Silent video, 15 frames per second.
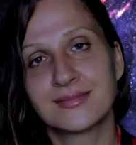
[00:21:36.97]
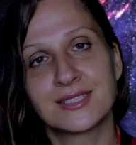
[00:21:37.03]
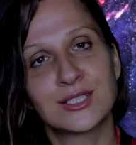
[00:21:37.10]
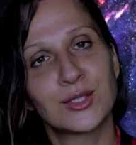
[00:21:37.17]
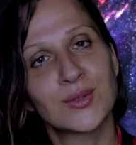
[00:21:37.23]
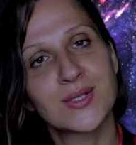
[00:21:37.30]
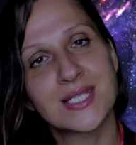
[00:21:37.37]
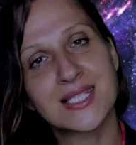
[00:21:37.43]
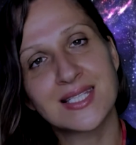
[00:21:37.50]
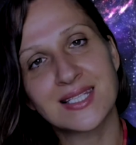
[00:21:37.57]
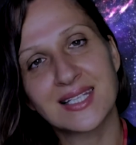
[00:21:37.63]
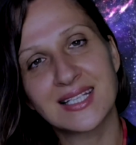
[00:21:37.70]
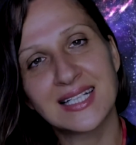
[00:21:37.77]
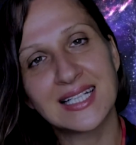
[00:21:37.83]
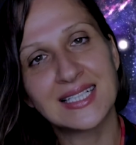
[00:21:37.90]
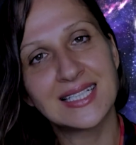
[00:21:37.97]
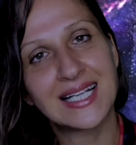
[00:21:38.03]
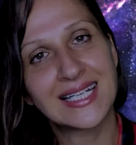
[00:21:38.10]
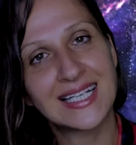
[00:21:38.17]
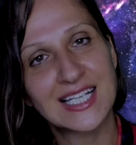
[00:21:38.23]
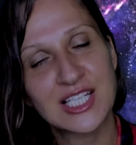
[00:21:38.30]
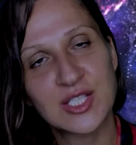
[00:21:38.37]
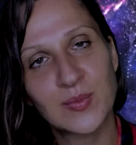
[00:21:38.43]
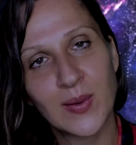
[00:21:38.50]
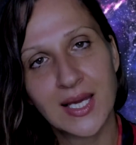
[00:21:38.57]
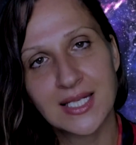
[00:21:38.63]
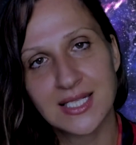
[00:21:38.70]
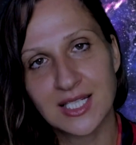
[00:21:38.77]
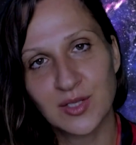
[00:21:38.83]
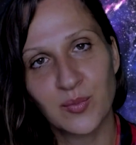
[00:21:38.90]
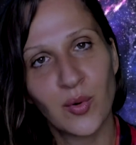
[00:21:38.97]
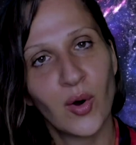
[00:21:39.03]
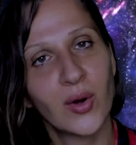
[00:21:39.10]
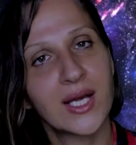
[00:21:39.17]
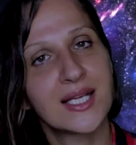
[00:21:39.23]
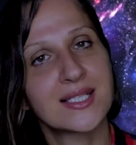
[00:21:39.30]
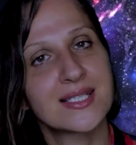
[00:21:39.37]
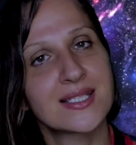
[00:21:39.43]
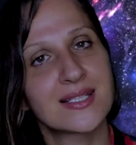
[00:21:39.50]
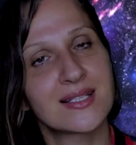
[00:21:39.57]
those little unexpected pockets